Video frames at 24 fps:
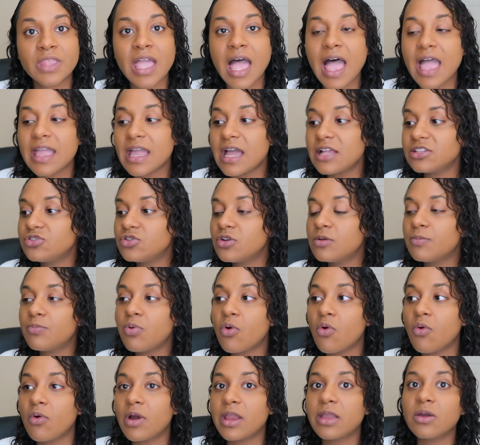I got to a
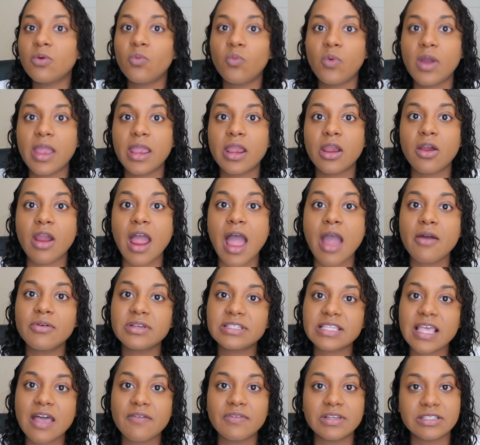point where I
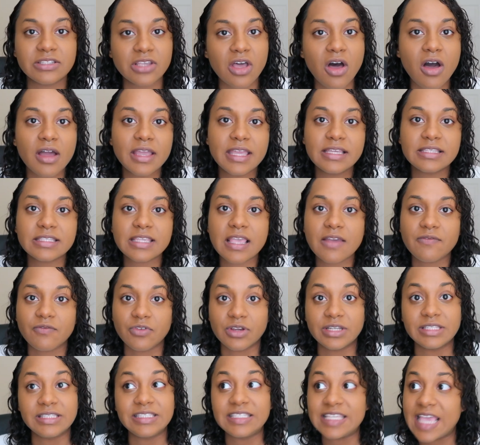was having Takis
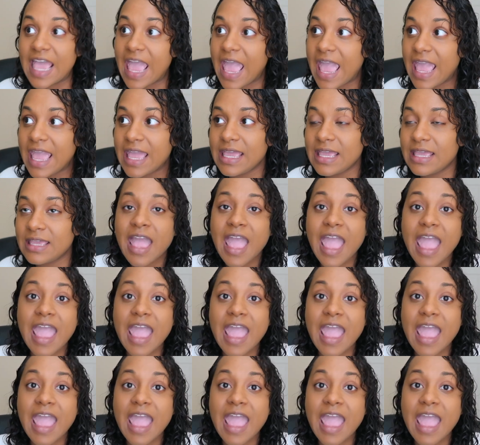every day